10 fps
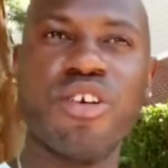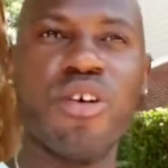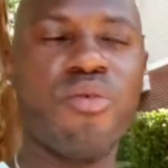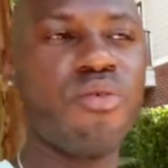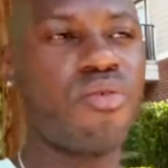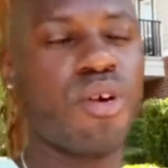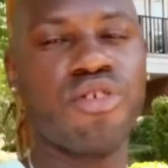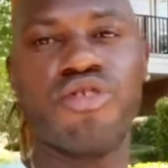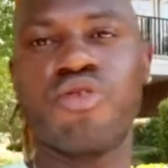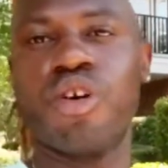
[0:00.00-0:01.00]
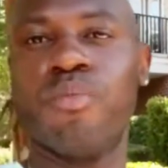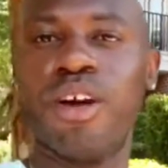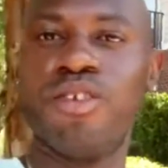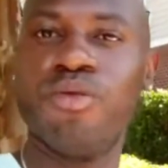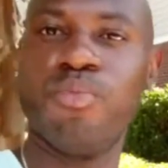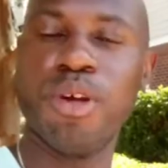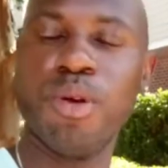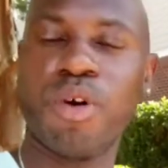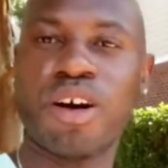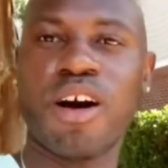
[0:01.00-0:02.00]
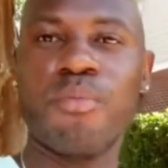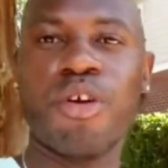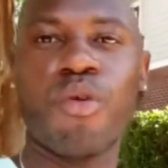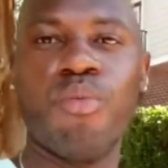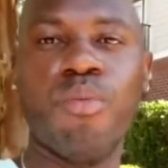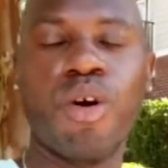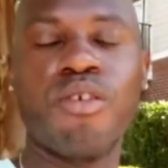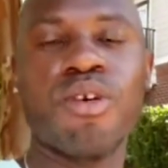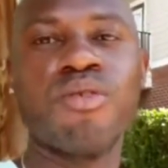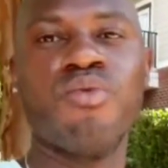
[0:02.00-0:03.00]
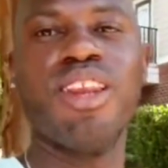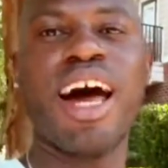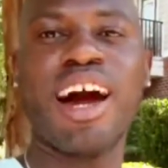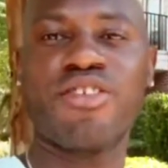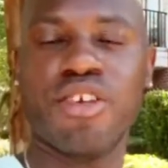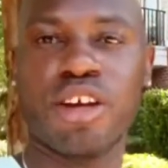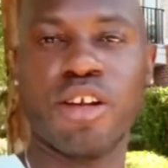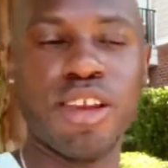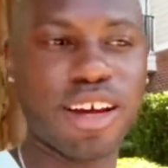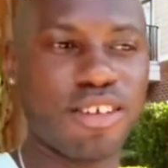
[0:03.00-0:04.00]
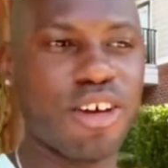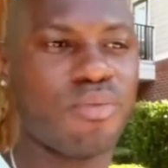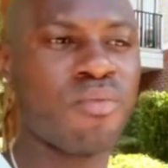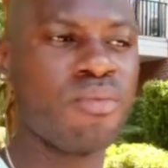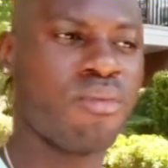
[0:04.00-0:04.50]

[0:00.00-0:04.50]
So first, it's just going to make be more calm, you're going to be more relaxed and collected,